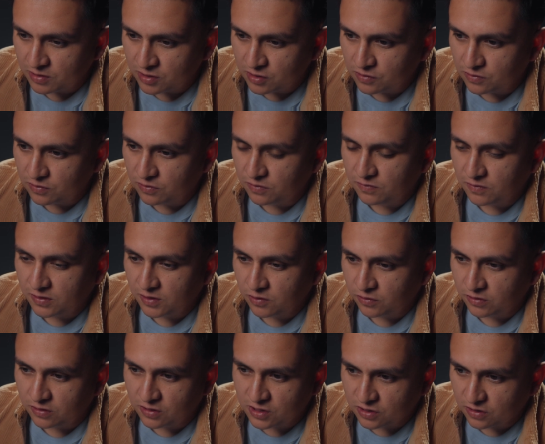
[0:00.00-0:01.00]
into in
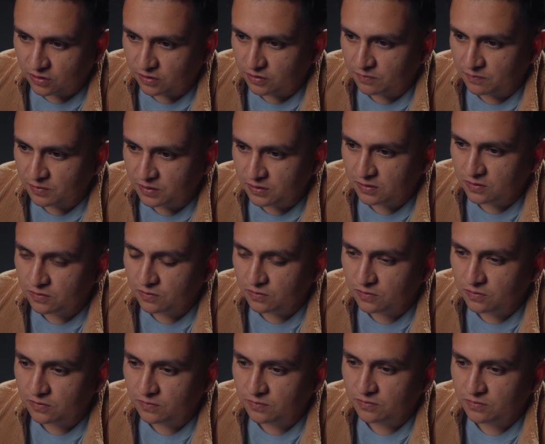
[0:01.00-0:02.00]
order to start your
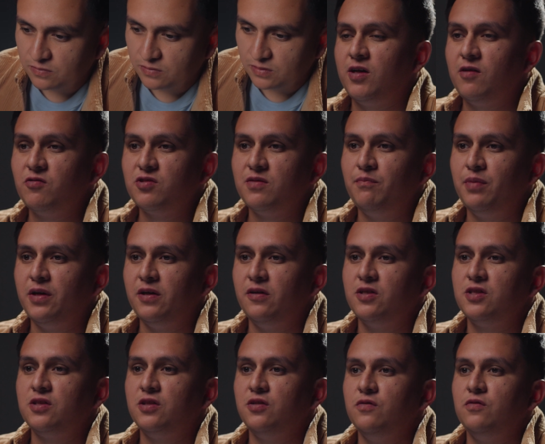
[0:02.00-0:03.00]
vehicle. I was
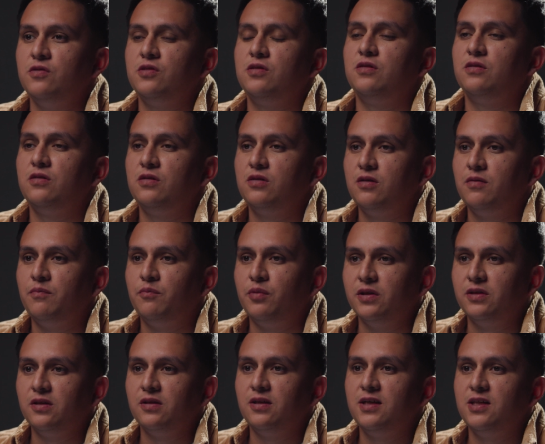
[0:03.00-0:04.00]
embarrassed to use the
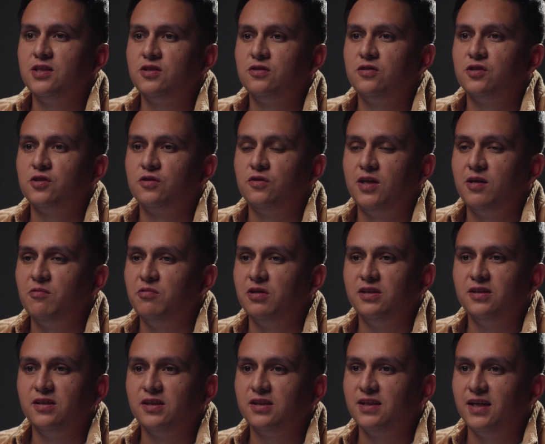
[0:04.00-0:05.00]
breathalyzer, so I would
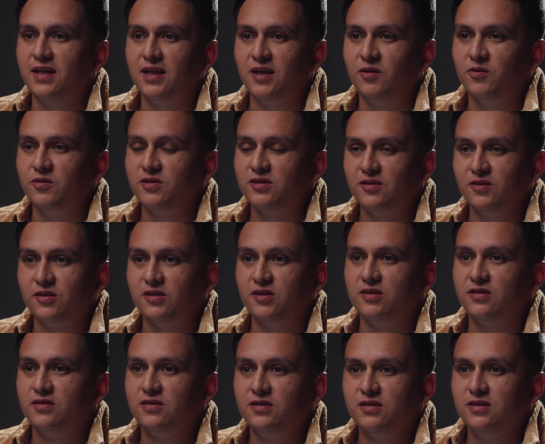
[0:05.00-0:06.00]
duck down
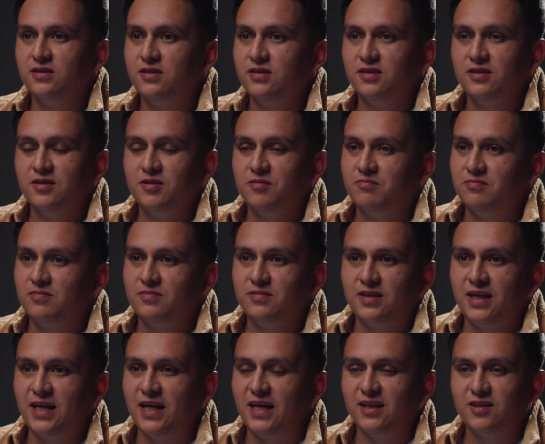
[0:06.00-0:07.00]
or
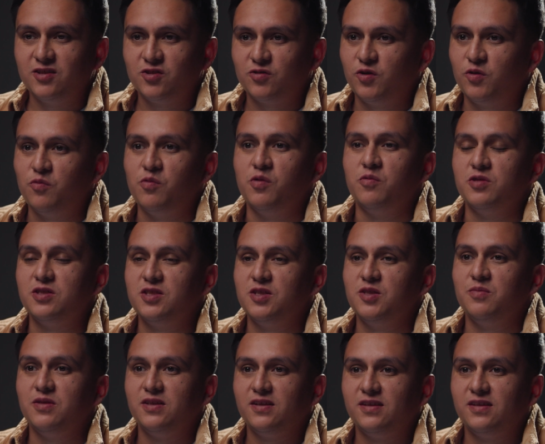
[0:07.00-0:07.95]
hide so no one would see me.